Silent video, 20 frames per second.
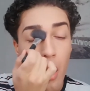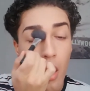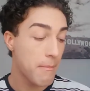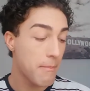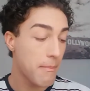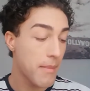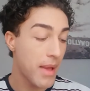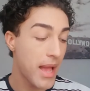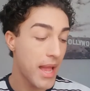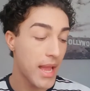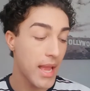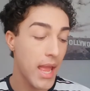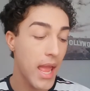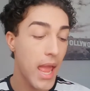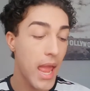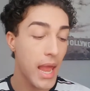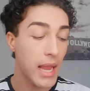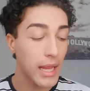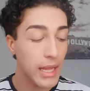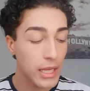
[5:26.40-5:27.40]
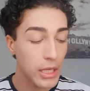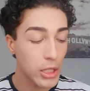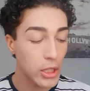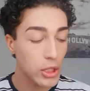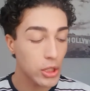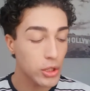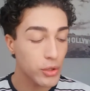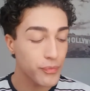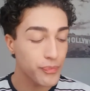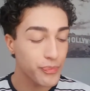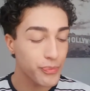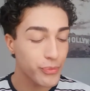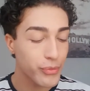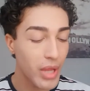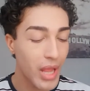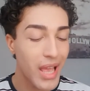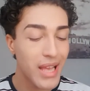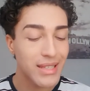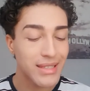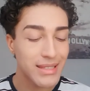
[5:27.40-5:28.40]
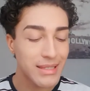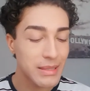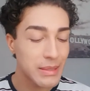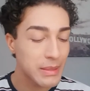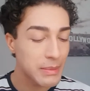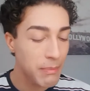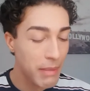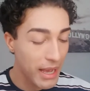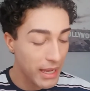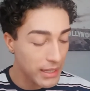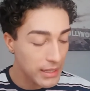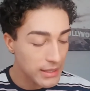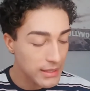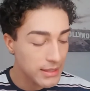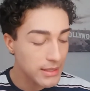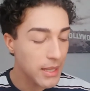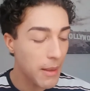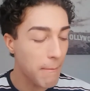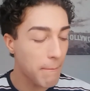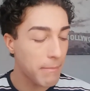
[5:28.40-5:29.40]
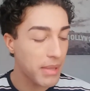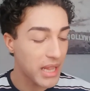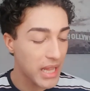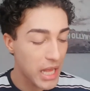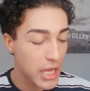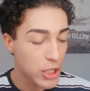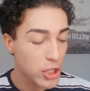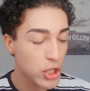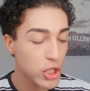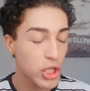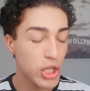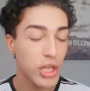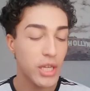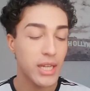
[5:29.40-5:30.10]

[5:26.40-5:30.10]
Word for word: Damn. My Elegant Spice Blush